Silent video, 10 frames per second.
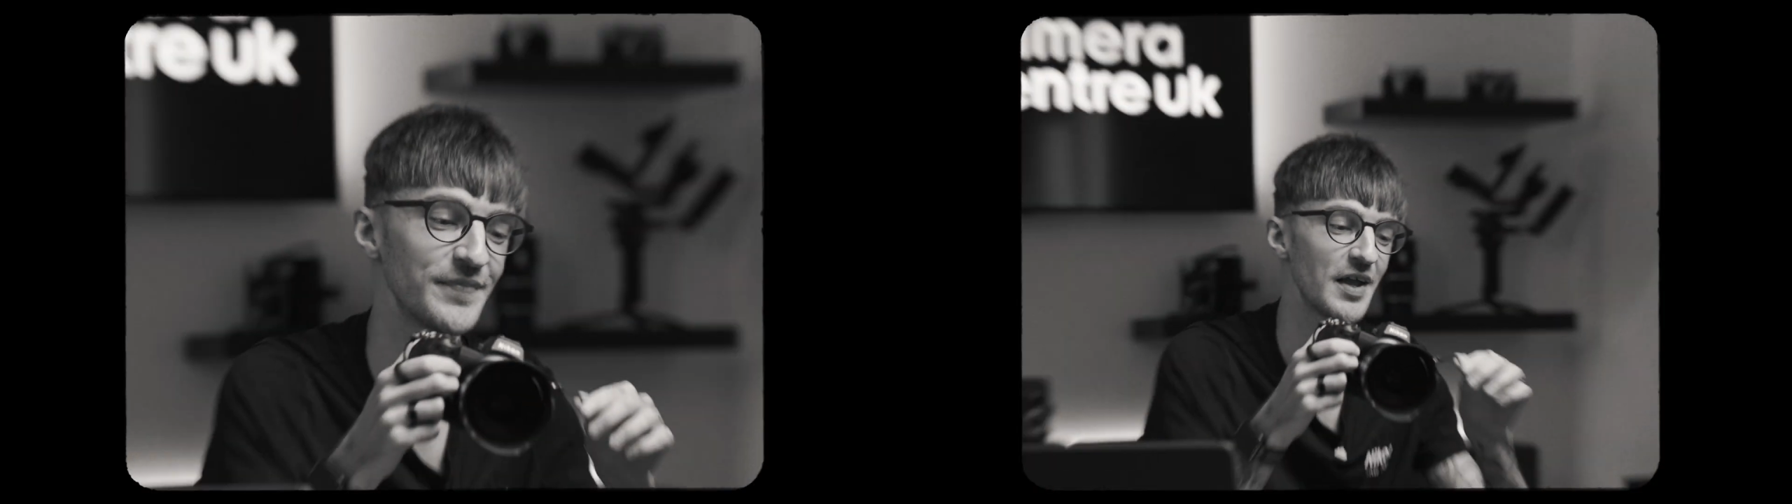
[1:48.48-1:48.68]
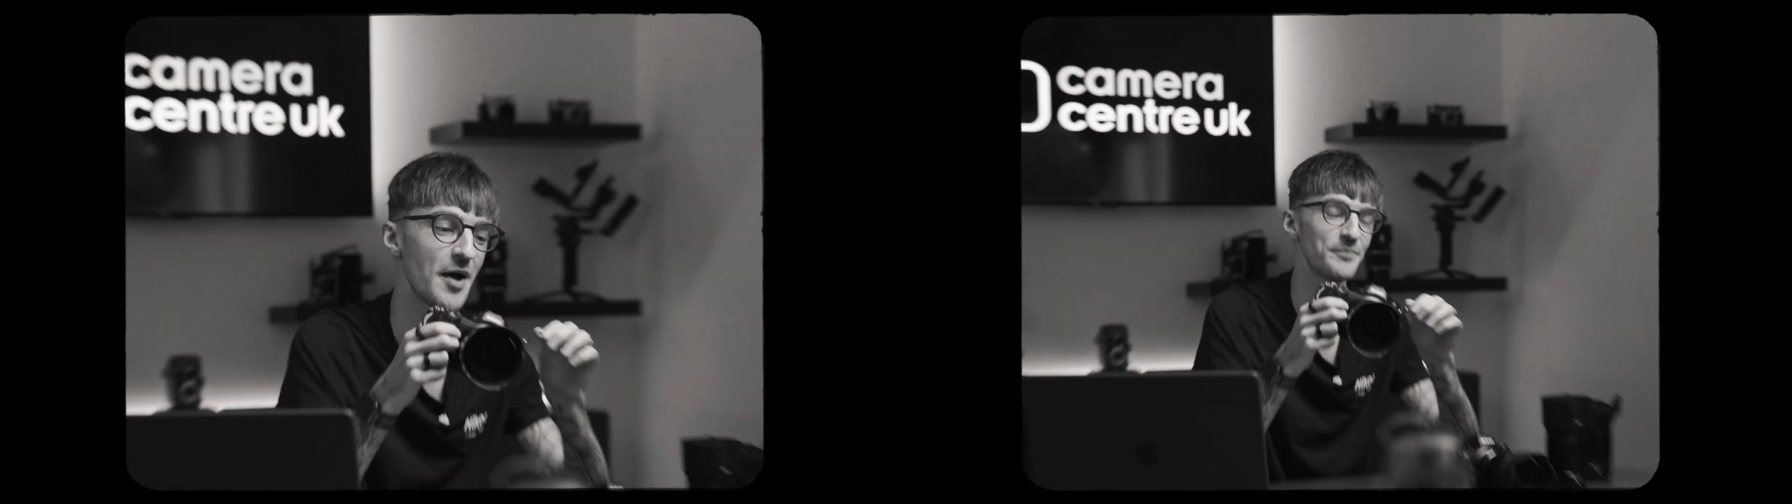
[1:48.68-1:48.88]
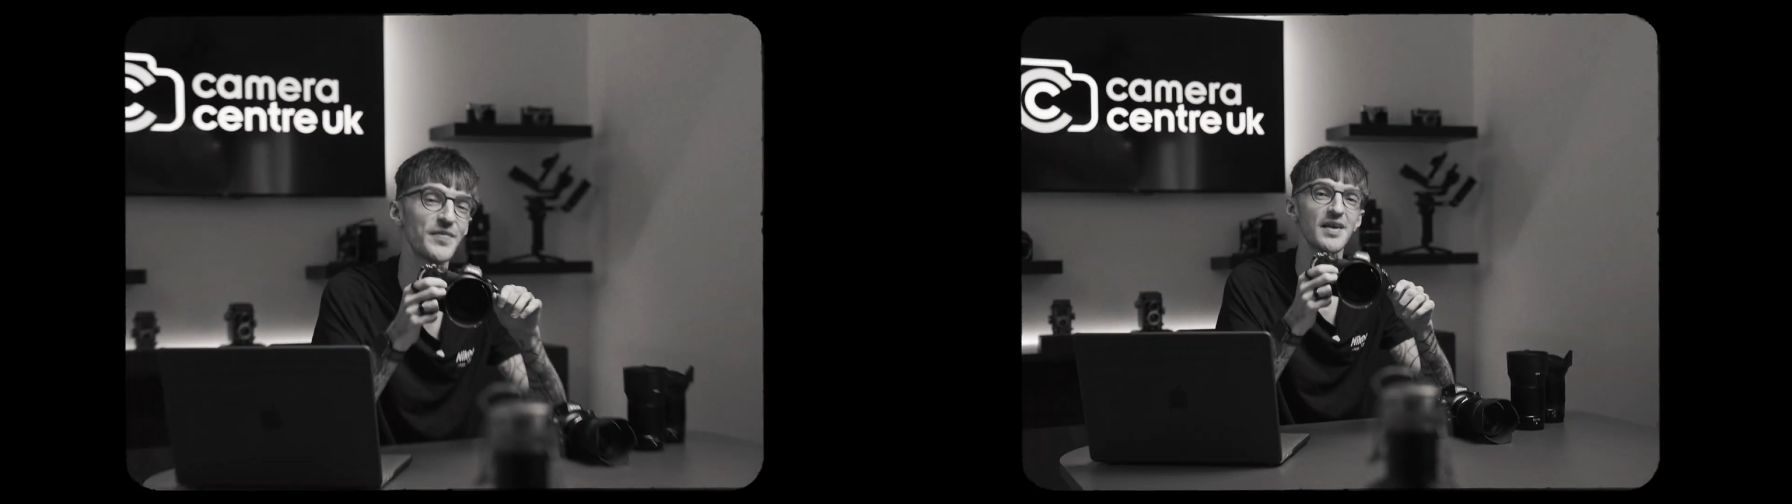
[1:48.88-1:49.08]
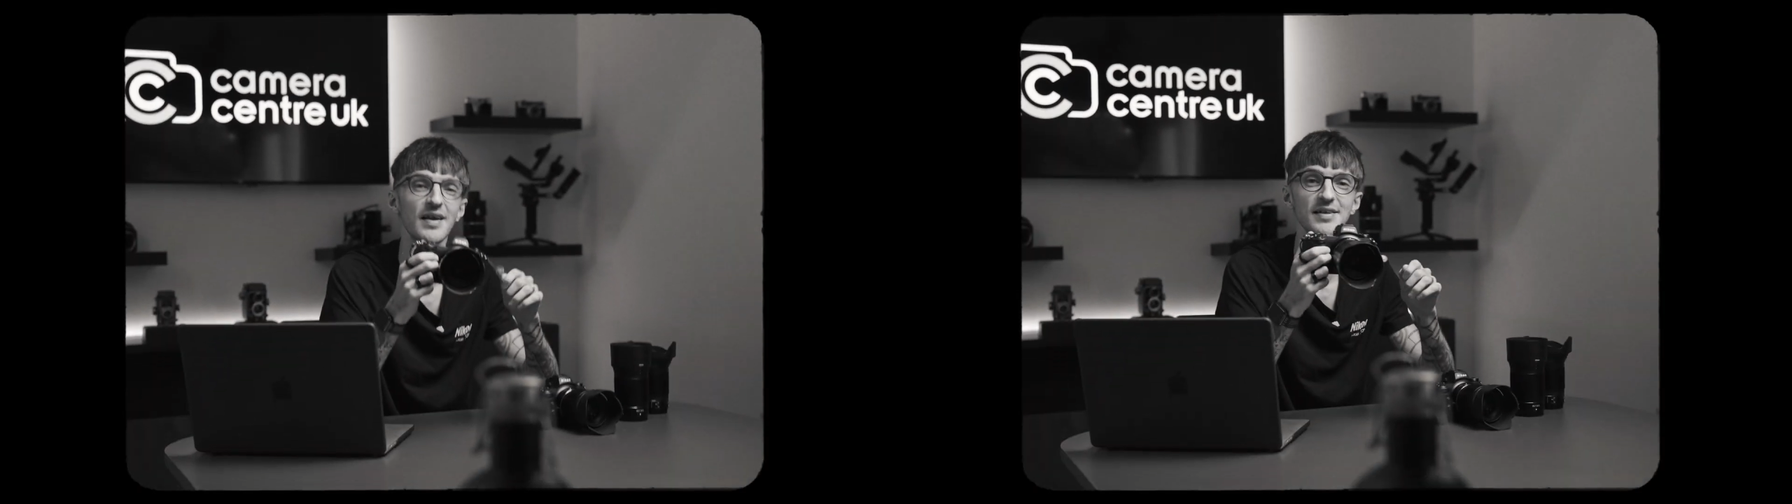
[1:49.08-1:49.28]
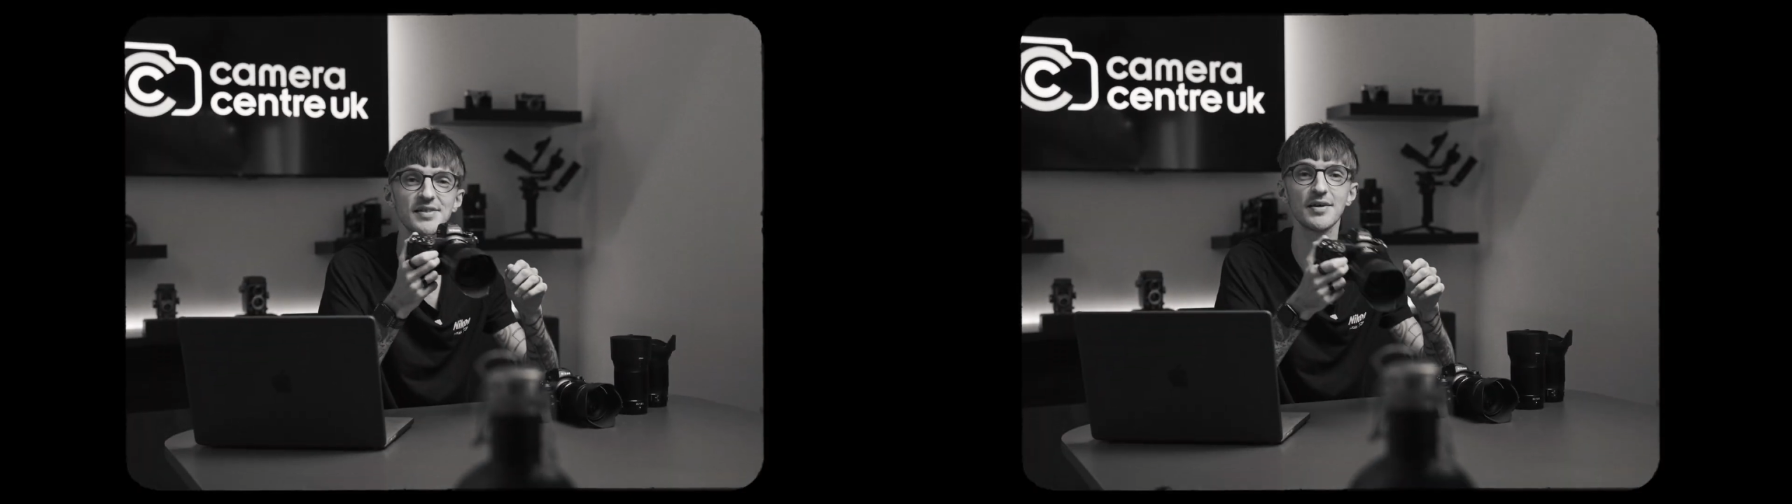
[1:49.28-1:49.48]
Yep,
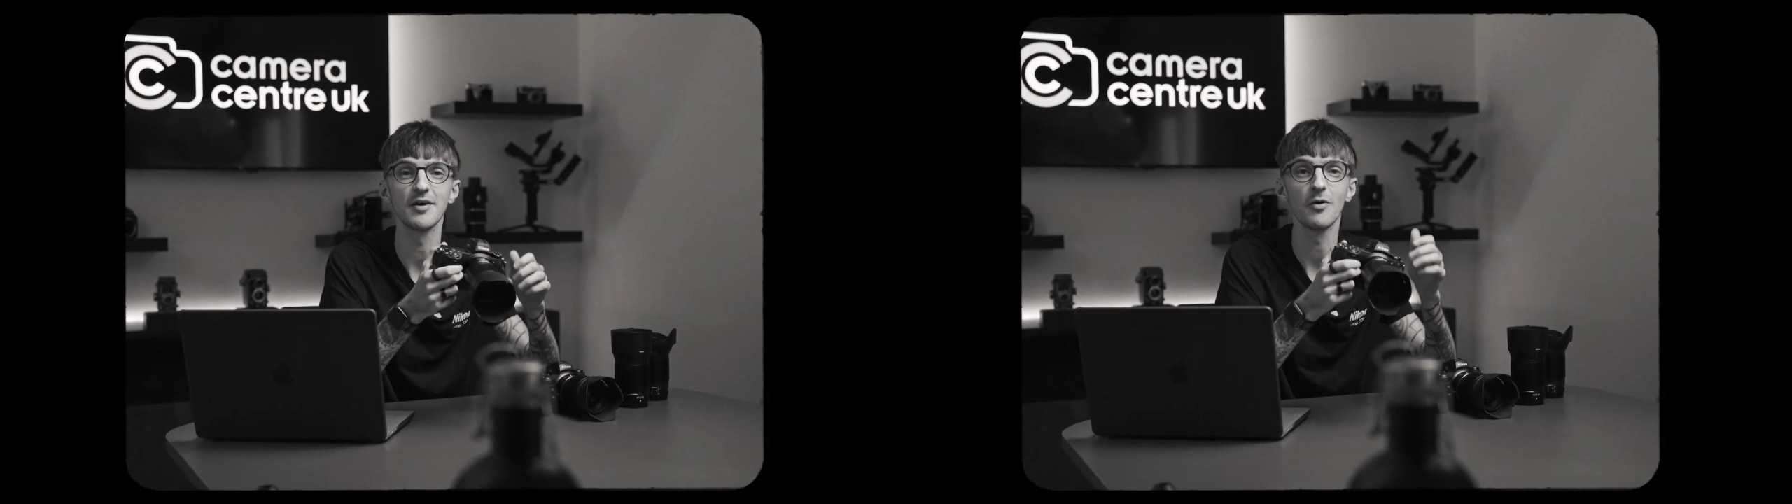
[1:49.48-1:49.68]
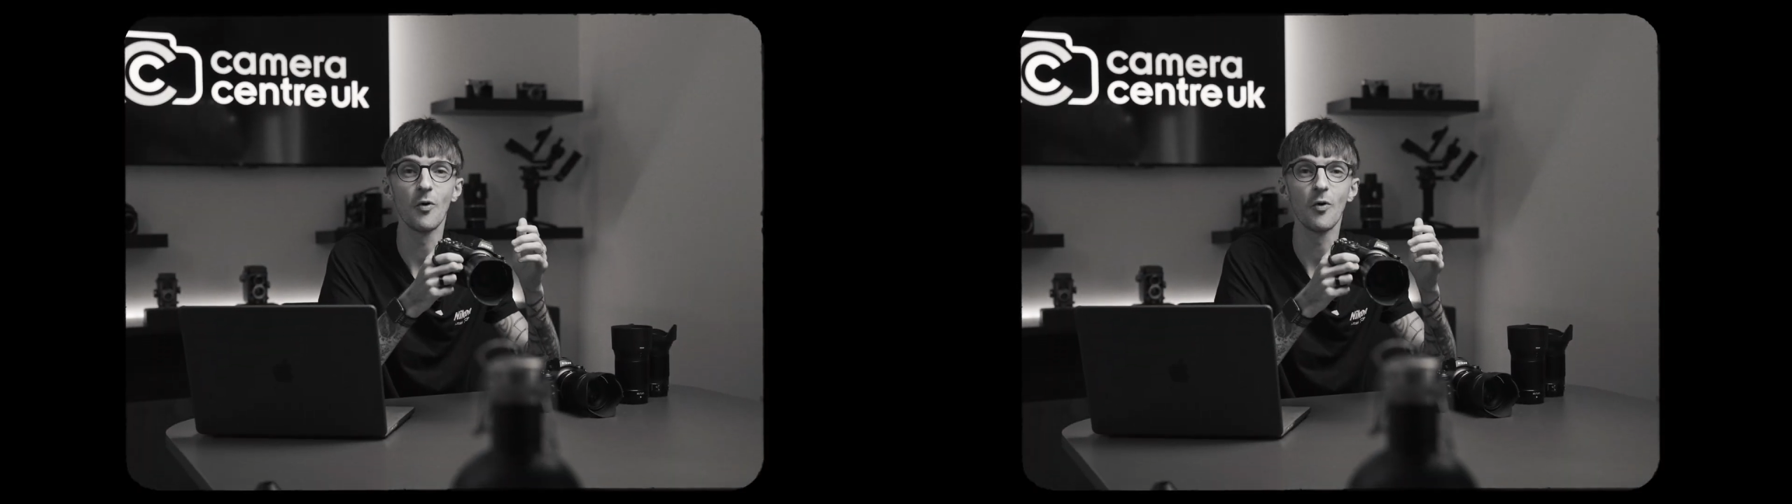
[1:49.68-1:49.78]
it's an